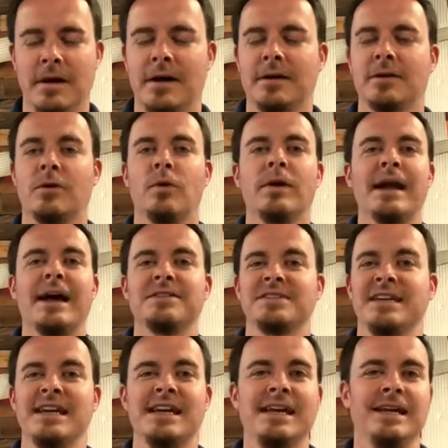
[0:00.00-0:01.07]
going out to
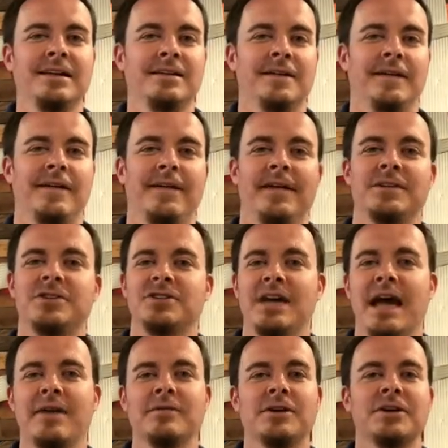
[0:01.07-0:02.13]
eat and just
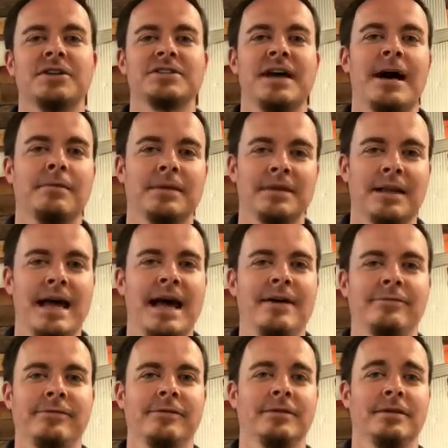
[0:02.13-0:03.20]
having a good time and
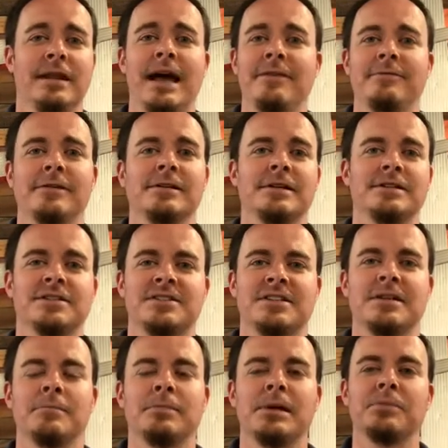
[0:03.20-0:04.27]
laughing and
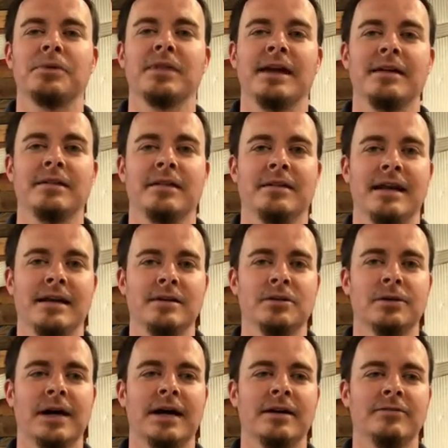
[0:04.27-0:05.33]
seeing people that you
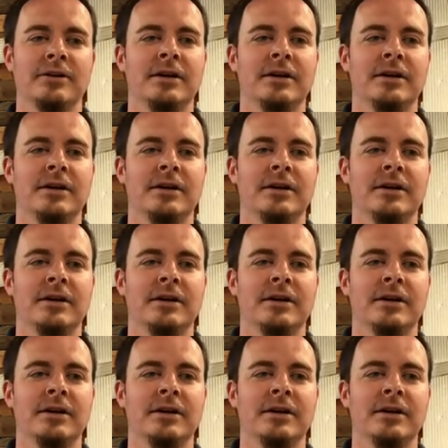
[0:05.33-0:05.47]
love.